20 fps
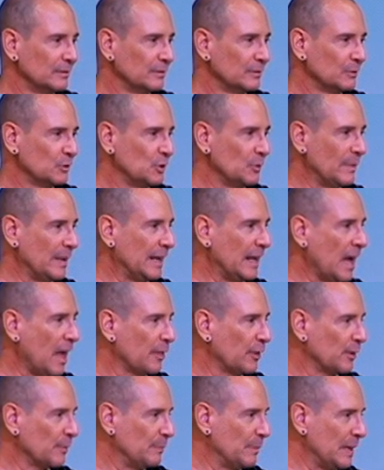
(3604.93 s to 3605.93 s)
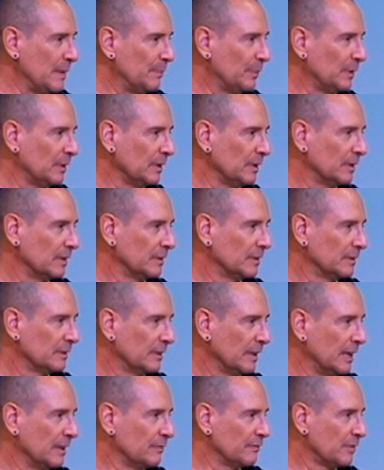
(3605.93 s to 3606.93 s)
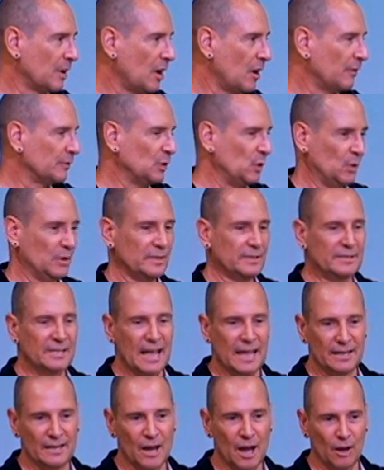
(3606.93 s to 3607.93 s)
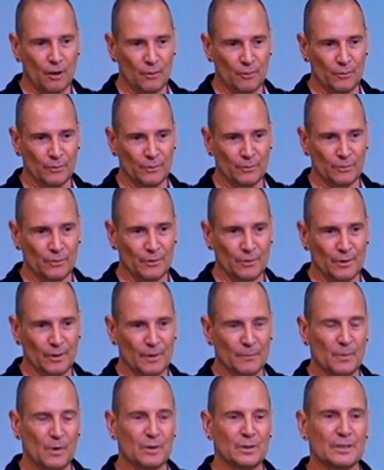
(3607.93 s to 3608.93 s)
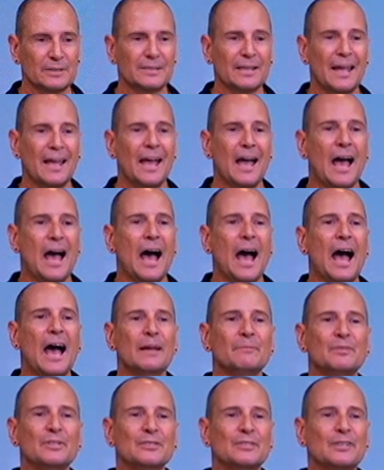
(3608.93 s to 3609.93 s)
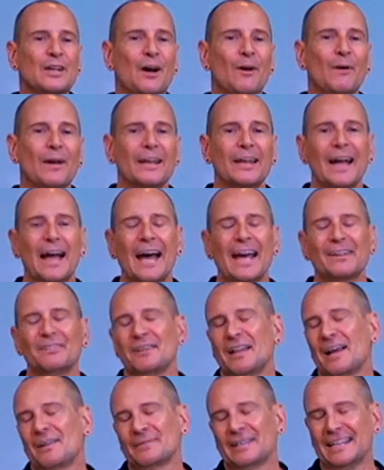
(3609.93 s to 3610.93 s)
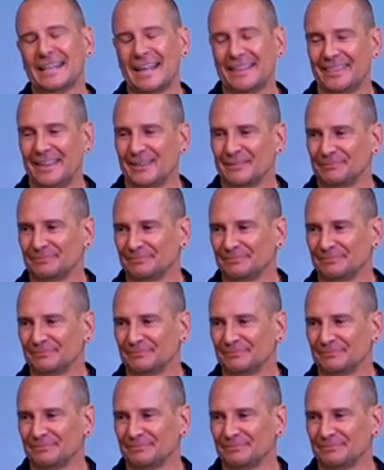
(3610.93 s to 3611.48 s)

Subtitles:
too many other people involved who could say no. But when you just say, I'm just going, I don't know how I'm going to get there.